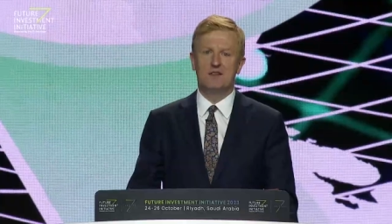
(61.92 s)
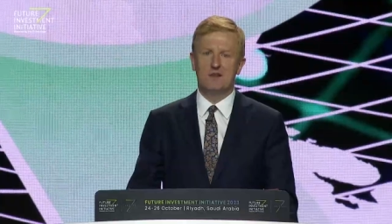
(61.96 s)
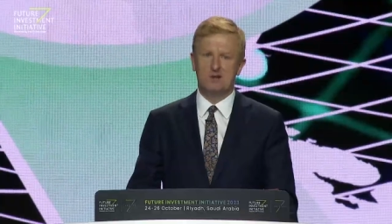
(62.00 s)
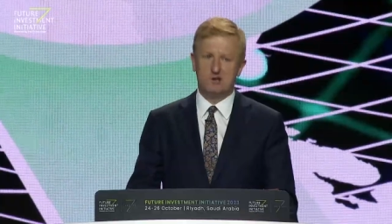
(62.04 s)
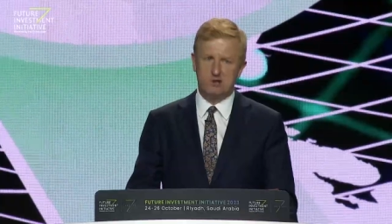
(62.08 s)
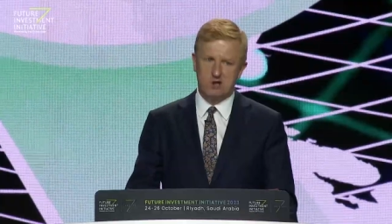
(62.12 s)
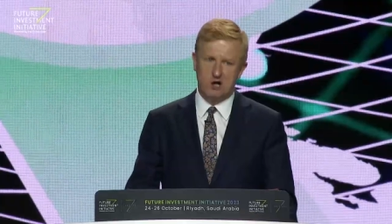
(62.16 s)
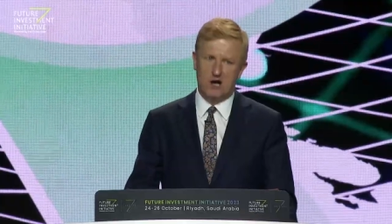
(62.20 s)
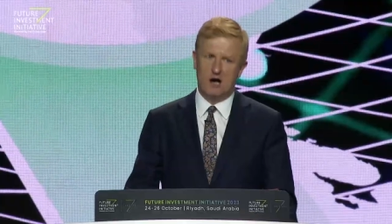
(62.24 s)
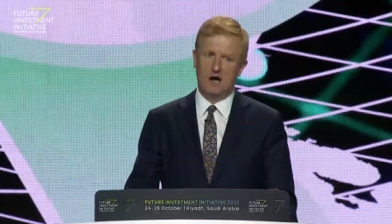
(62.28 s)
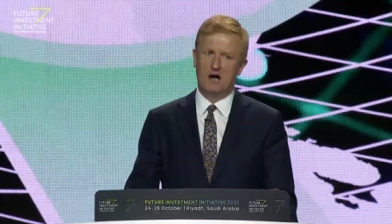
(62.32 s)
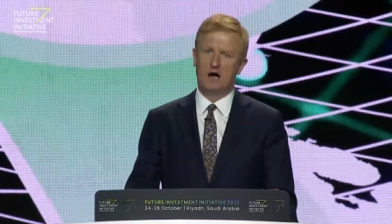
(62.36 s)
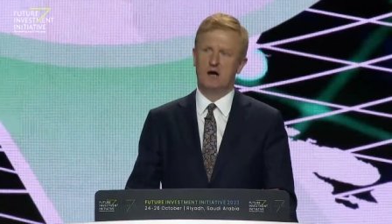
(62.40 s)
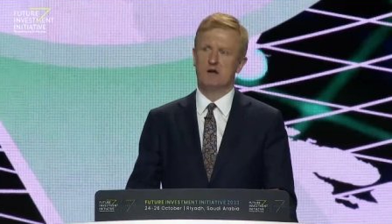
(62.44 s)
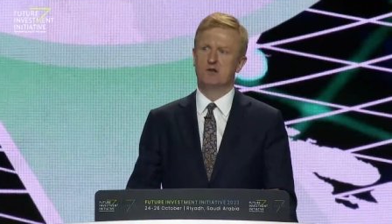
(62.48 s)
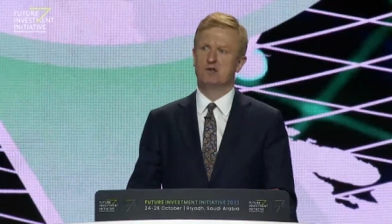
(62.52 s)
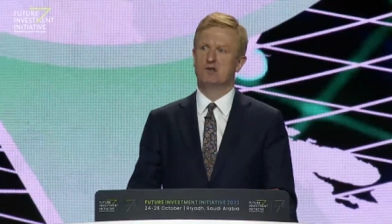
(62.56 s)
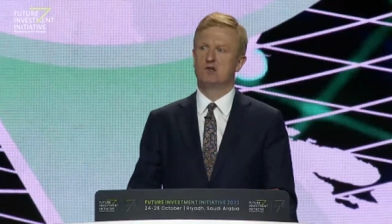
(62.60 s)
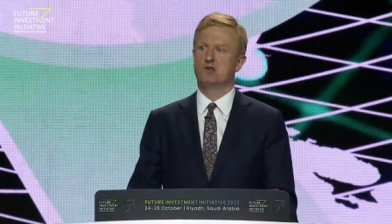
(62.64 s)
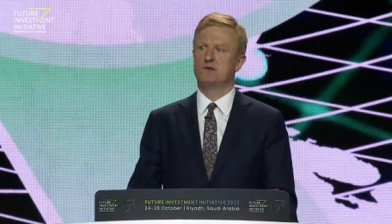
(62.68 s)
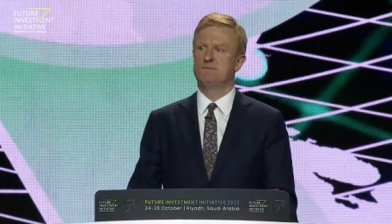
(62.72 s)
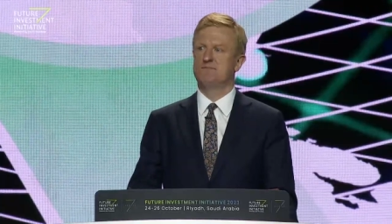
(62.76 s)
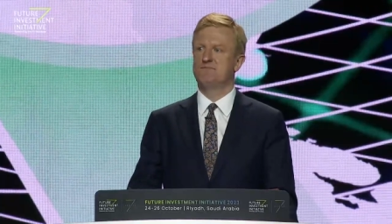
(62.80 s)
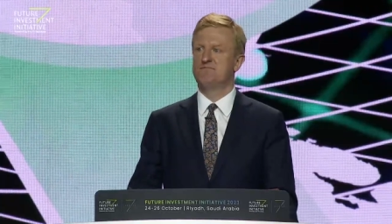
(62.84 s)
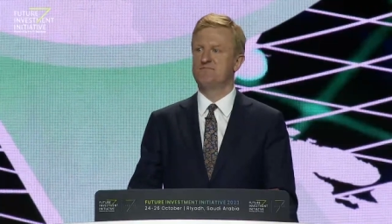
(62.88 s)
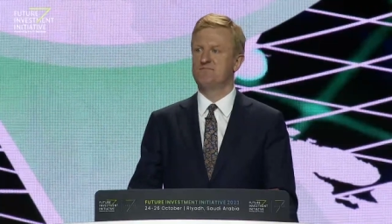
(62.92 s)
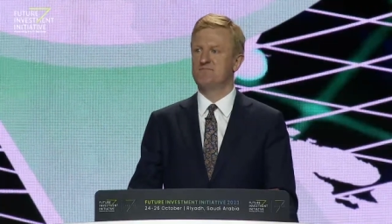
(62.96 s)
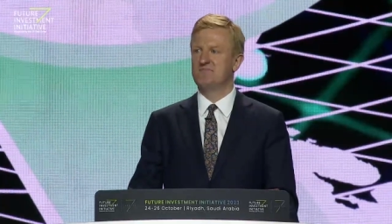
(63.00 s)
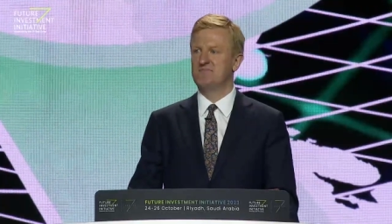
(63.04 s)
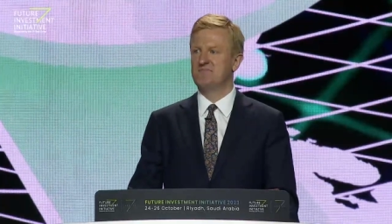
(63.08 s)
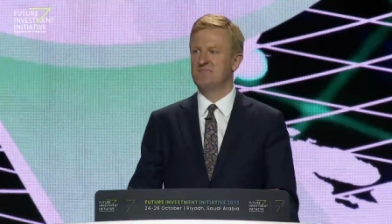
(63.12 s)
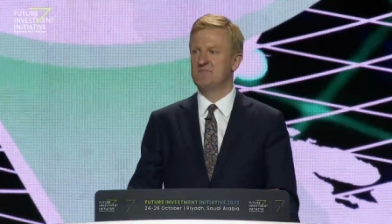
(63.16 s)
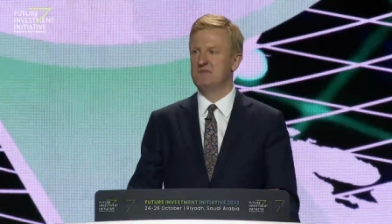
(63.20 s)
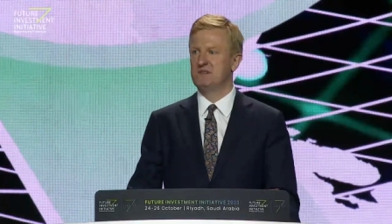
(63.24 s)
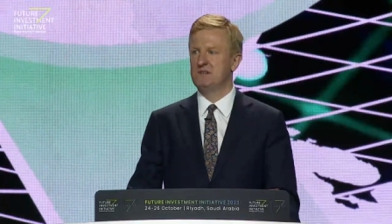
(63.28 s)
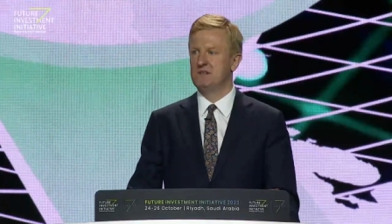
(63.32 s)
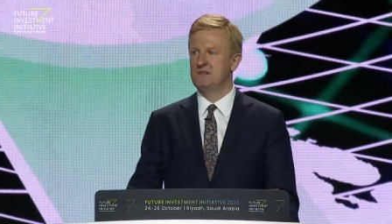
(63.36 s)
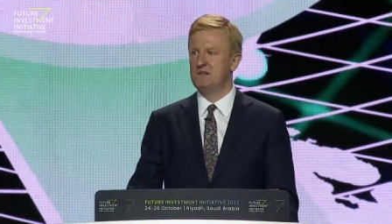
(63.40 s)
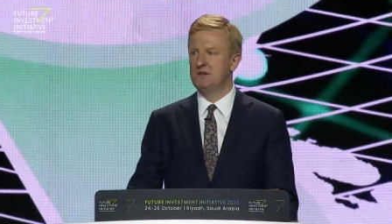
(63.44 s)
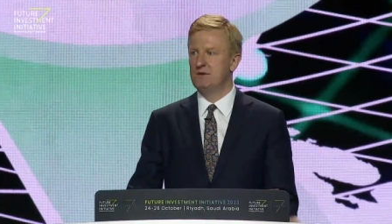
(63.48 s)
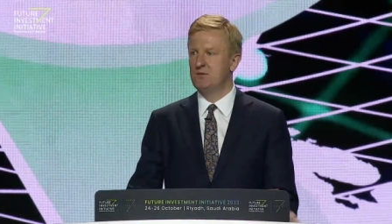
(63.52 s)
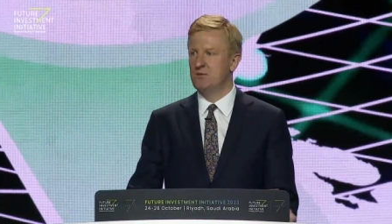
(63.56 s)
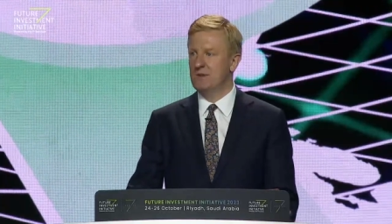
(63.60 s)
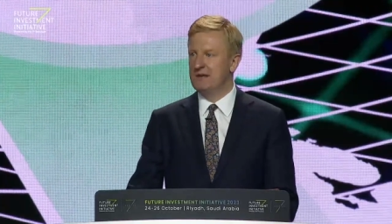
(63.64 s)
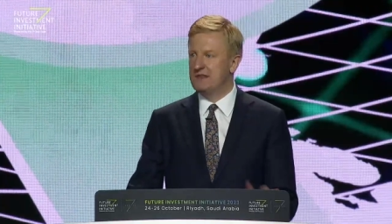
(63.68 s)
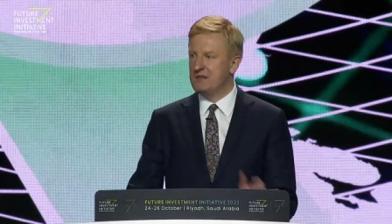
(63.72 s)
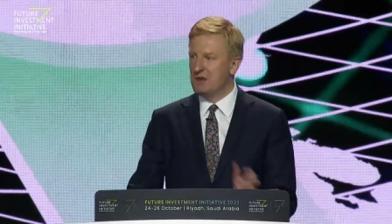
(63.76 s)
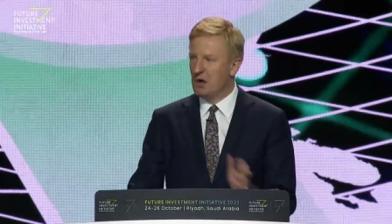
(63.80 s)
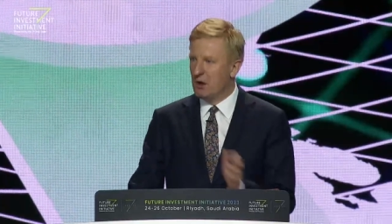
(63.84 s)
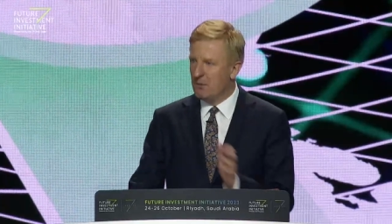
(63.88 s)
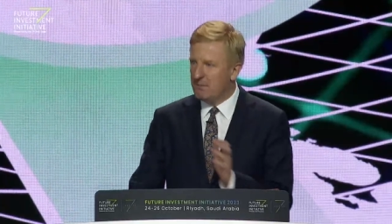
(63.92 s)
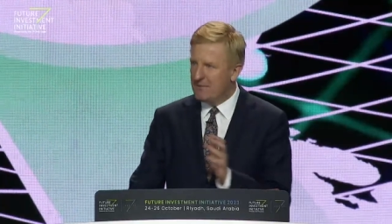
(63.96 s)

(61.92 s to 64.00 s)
the charge. With your